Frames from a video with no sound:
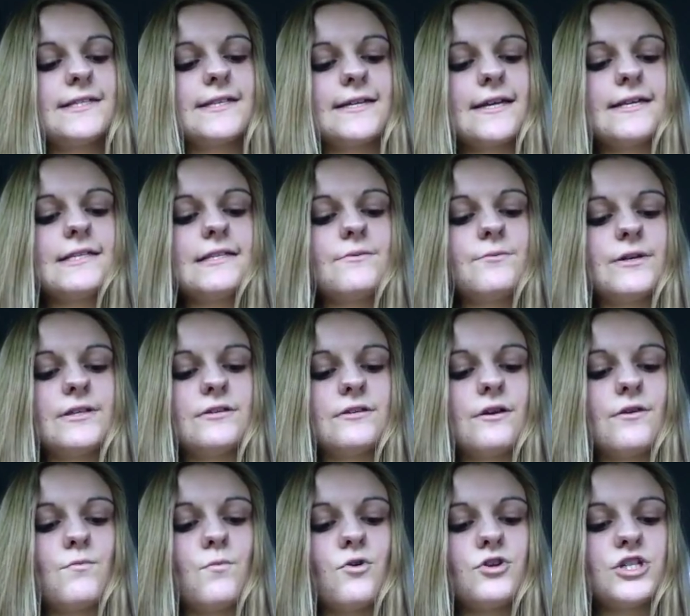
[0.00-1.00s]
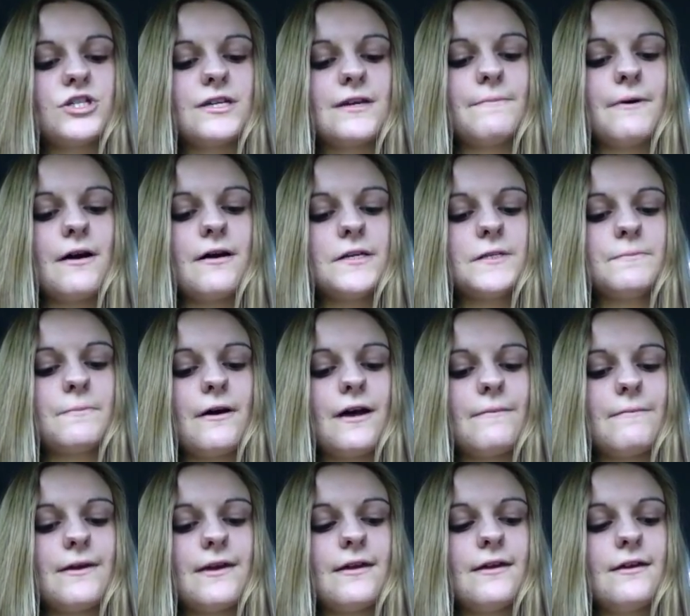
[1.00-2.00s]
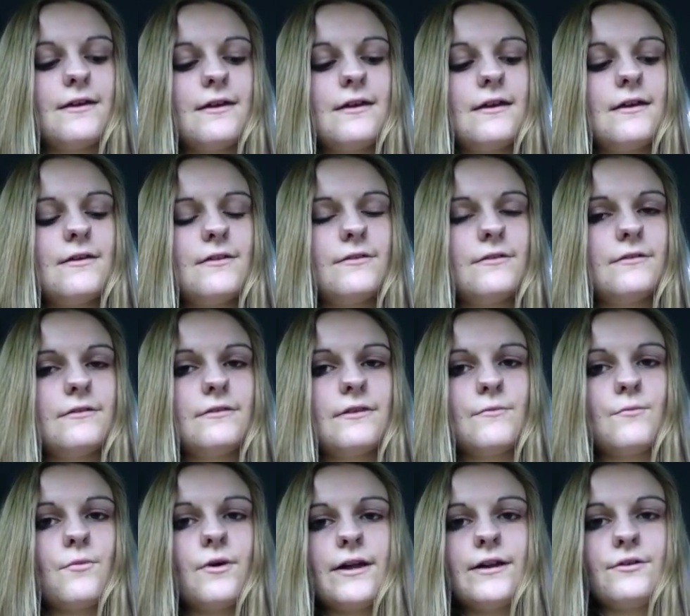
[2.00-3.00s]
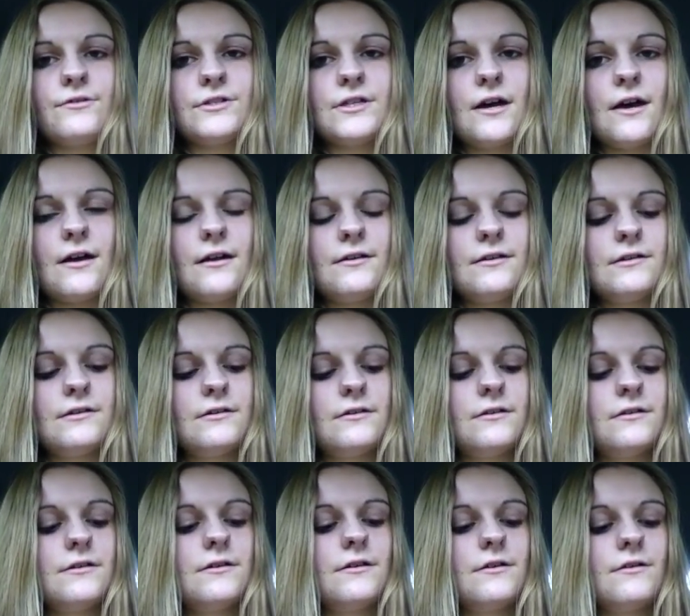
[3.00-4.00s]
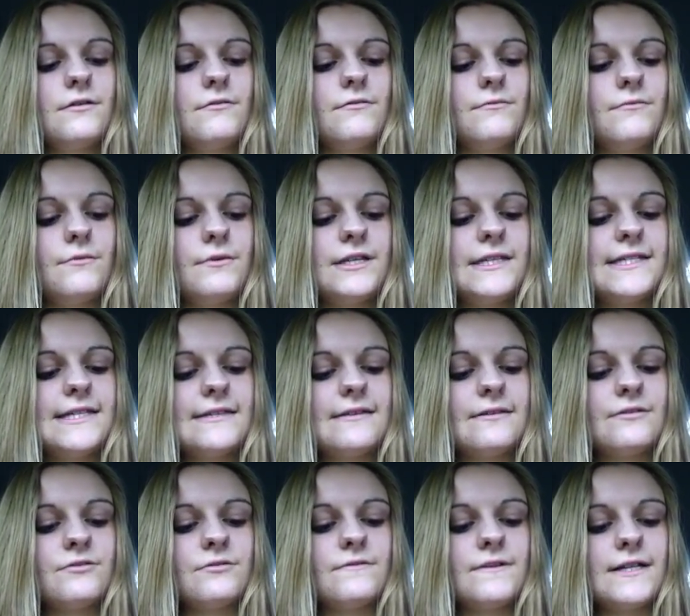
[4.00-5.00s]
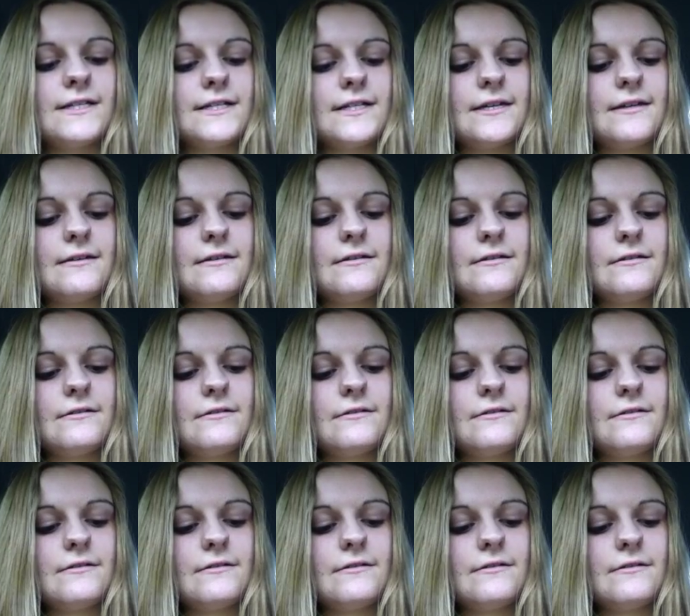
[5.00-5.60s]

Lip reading: against the window, watching it pass by me, then why not die? What is that already,